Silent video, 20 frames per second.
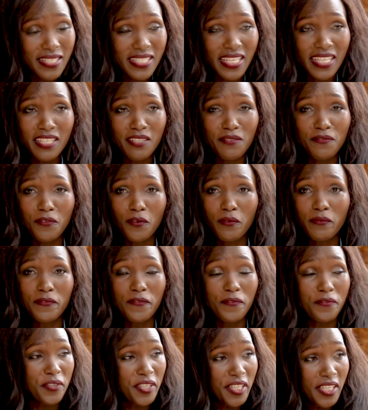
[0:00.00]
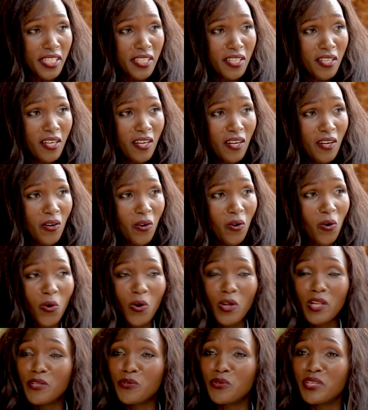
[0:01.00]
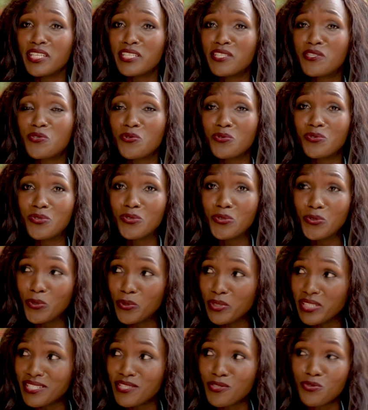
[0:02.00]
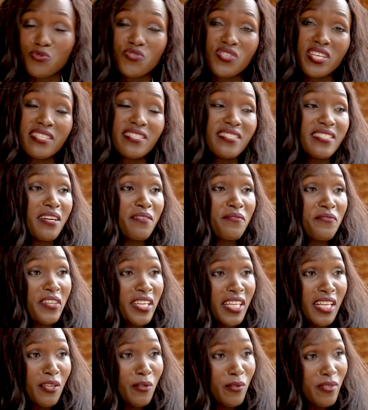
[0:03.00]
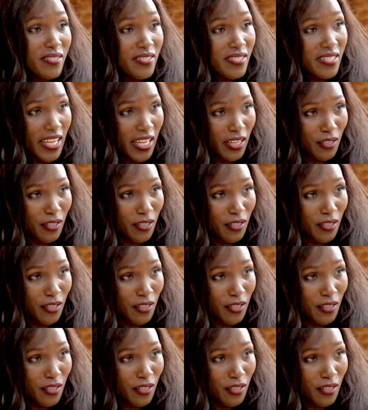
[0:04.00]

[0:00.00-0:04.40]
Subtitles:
study for free. All you need to do is to just avail yourself.